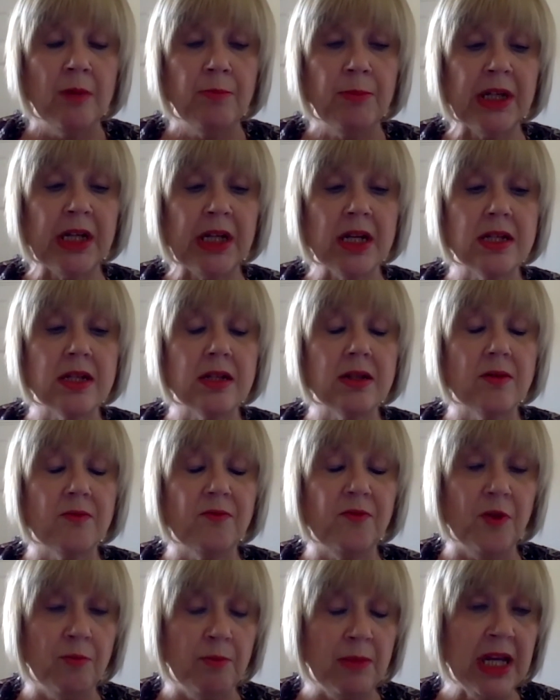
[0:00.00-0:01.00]
Because
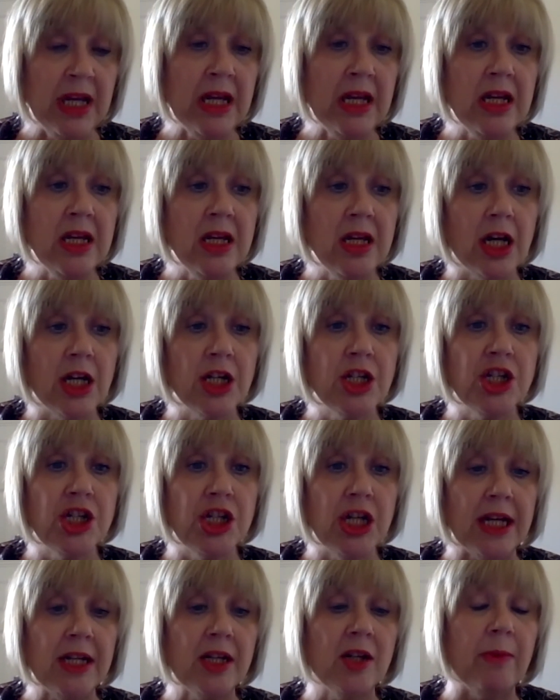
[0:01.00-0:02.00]
for me, a
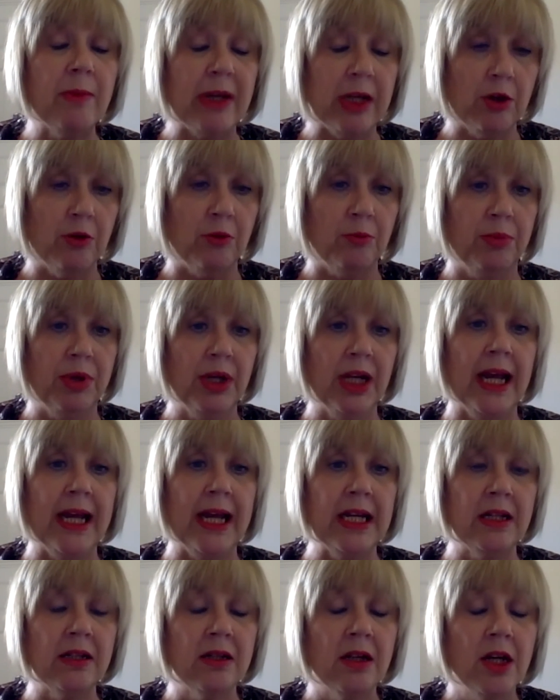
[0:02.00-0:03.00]
genuine
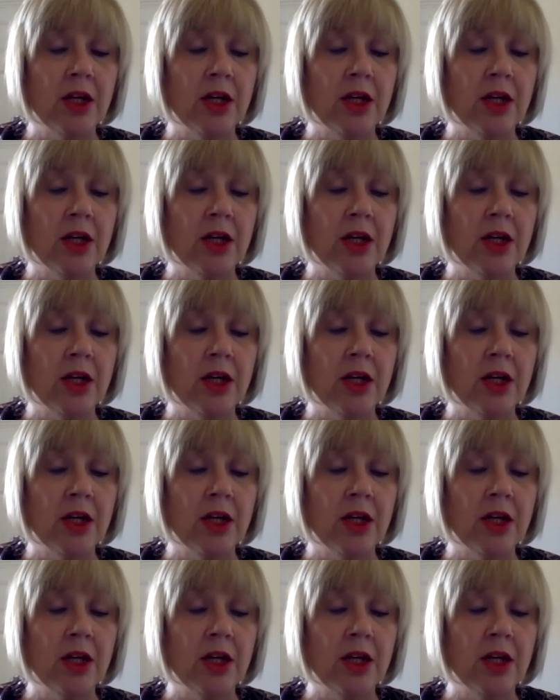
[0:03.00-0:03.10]
complaint,